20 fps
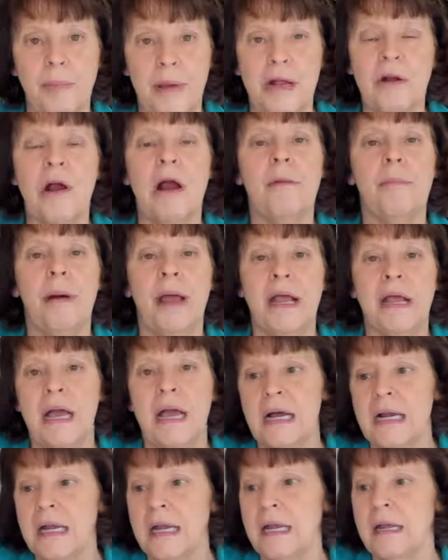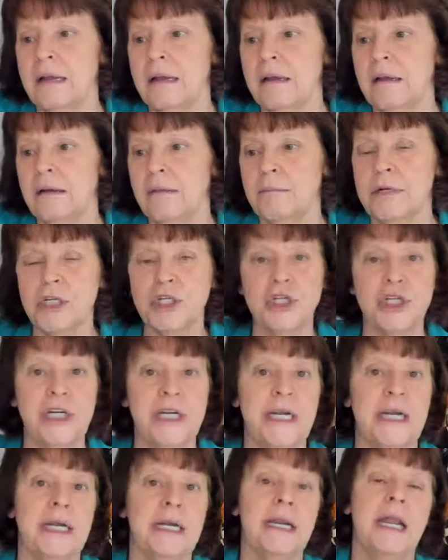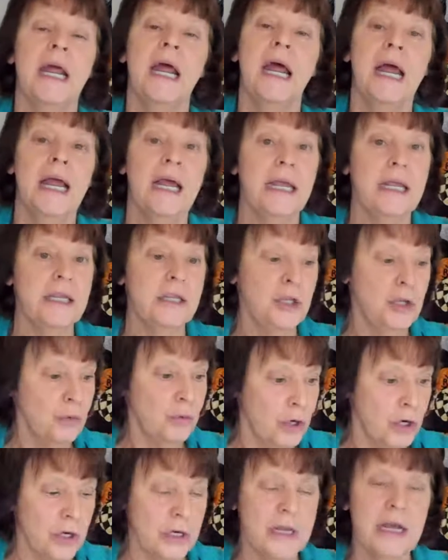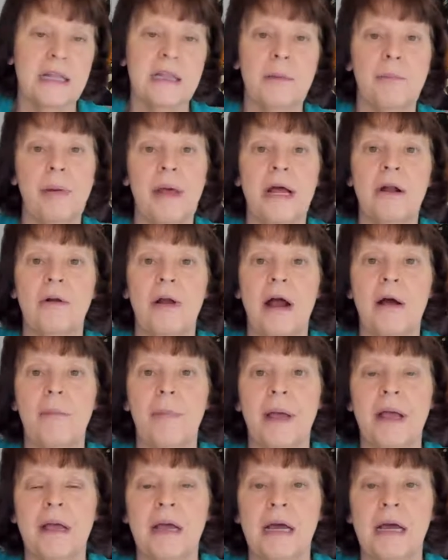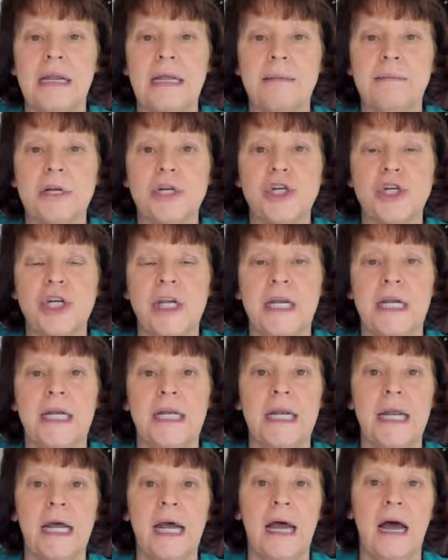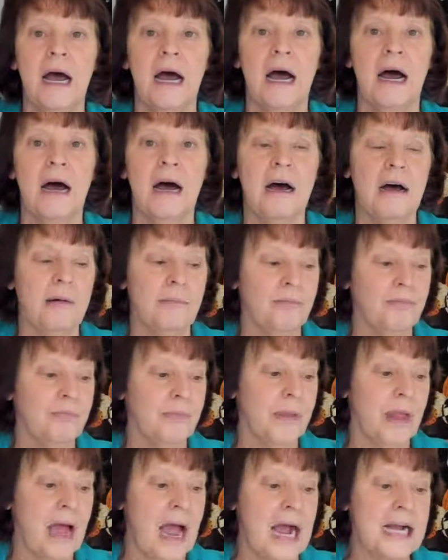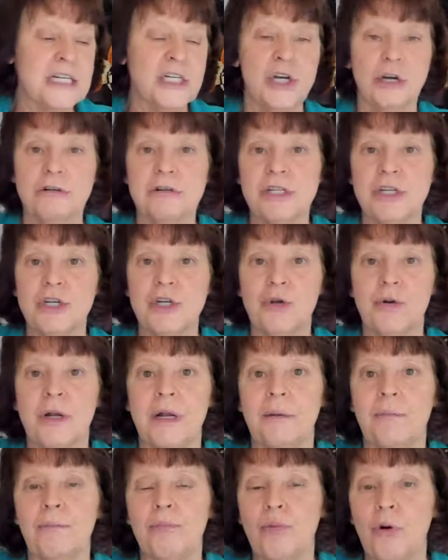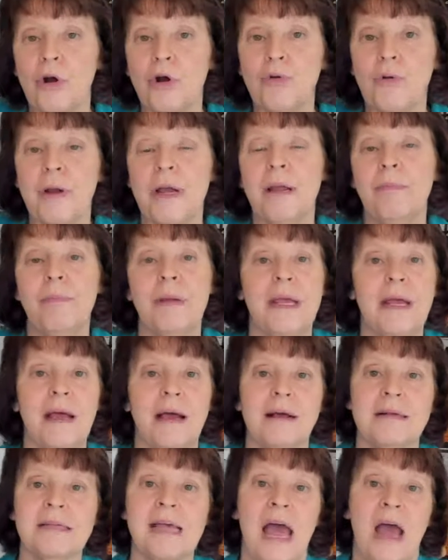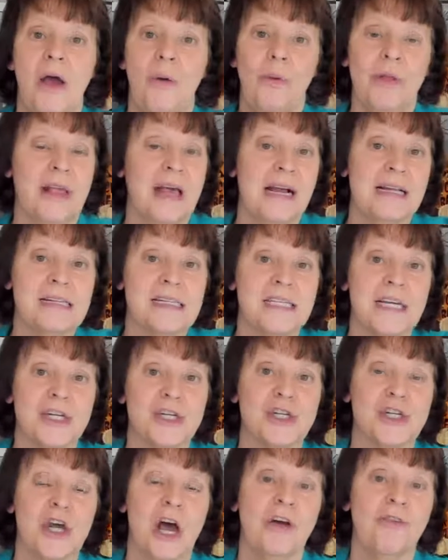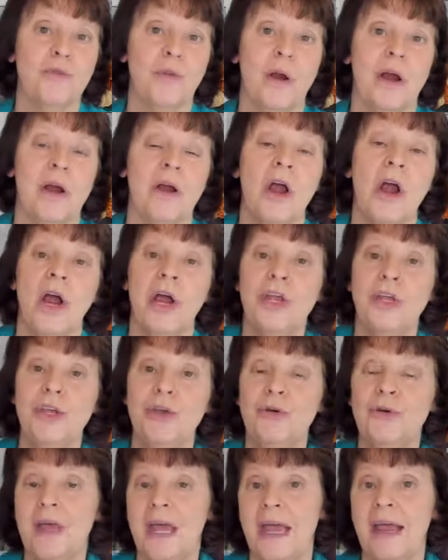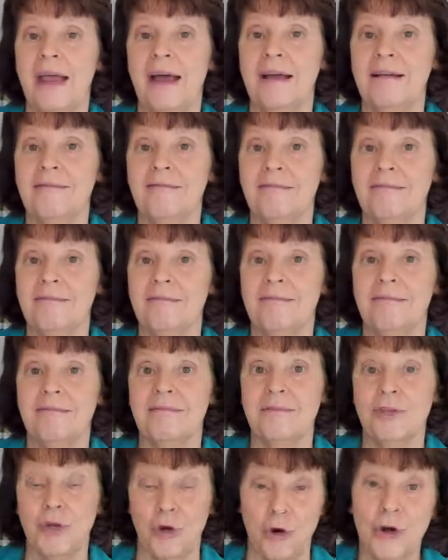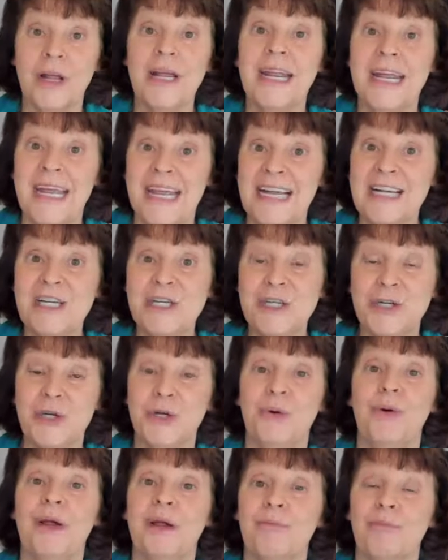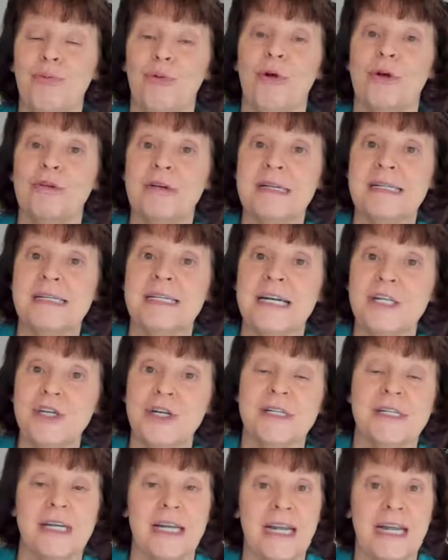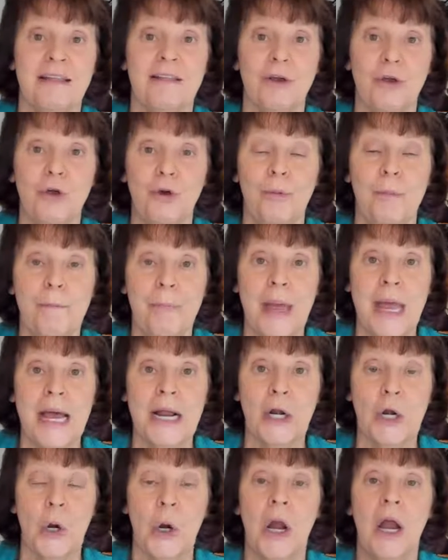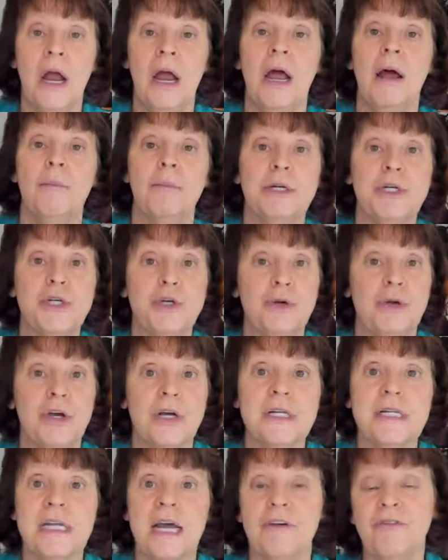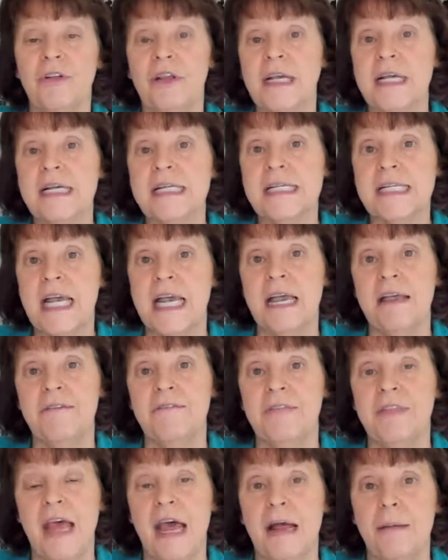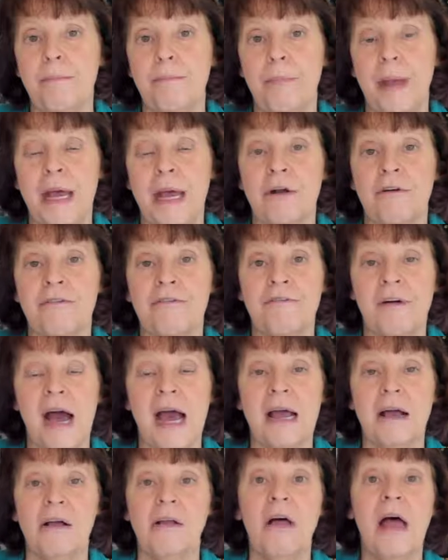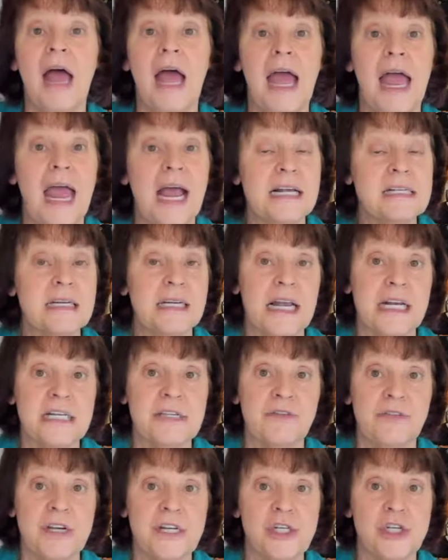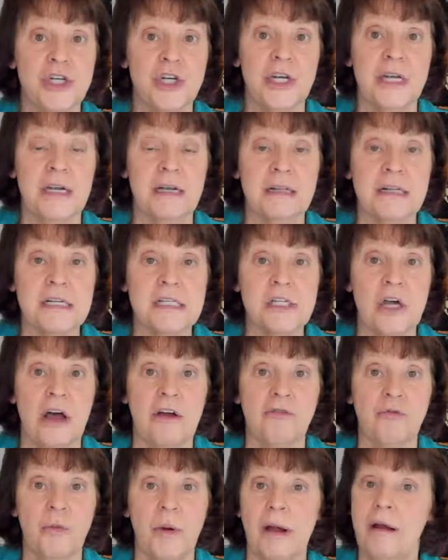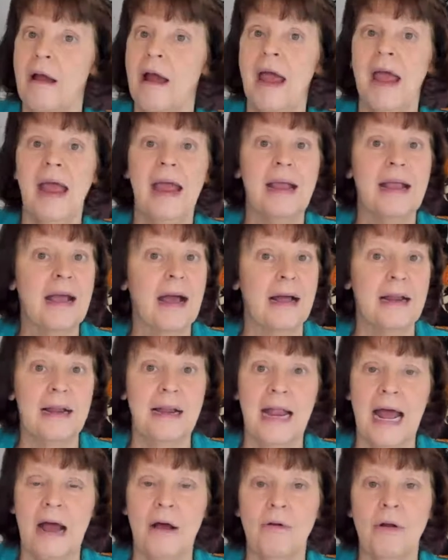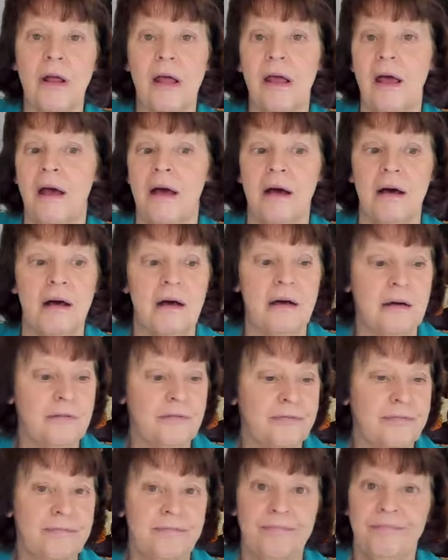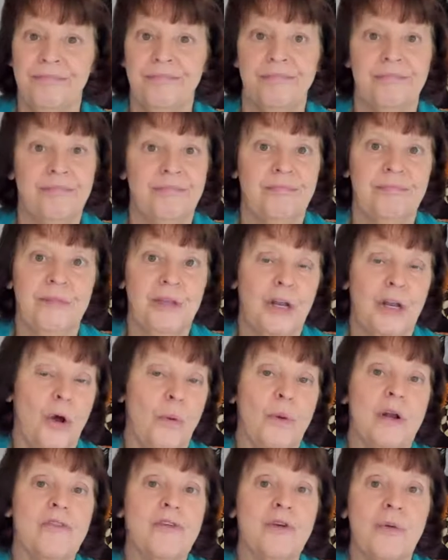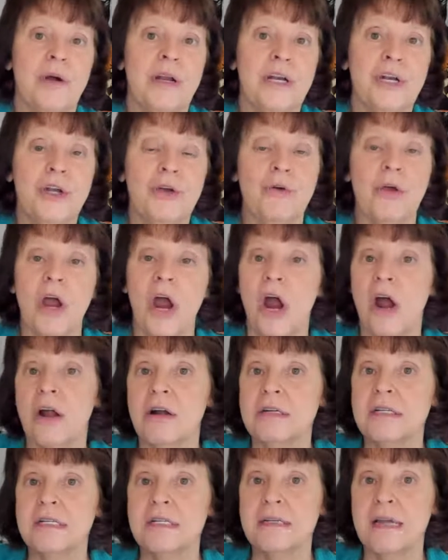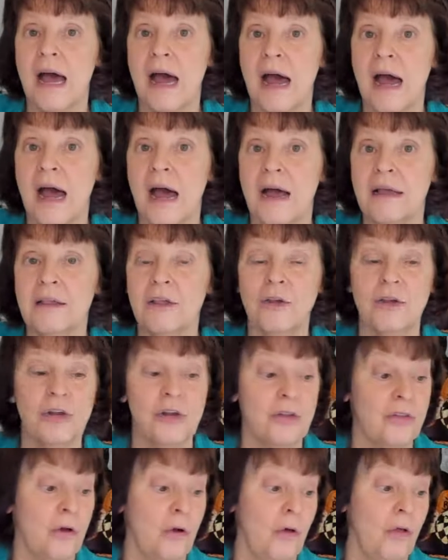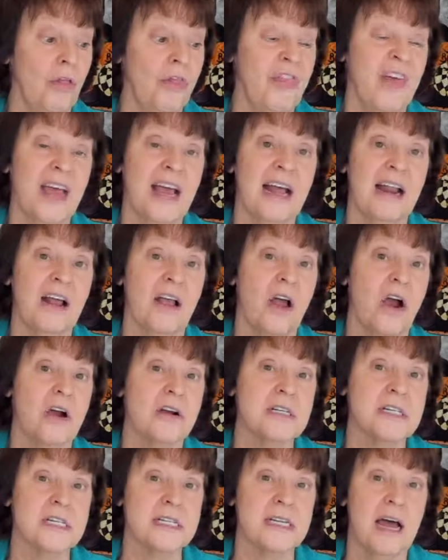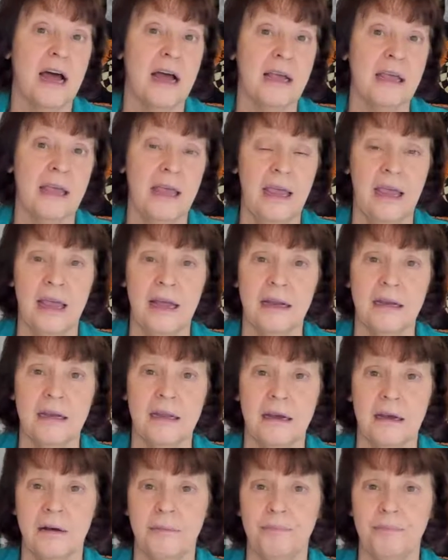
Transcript: banner out by a cutting machine. You could cut the banner out by a cutting machine. I chose to do it in embroidery because with cut and stitch software, you can turn it into embroidery stitches and in the hoop banner. But you could definitely save that banner file as an SVG in the software and cut it out of, whatever you want to do. Cardstock. You could do the whole thing out of cardstock and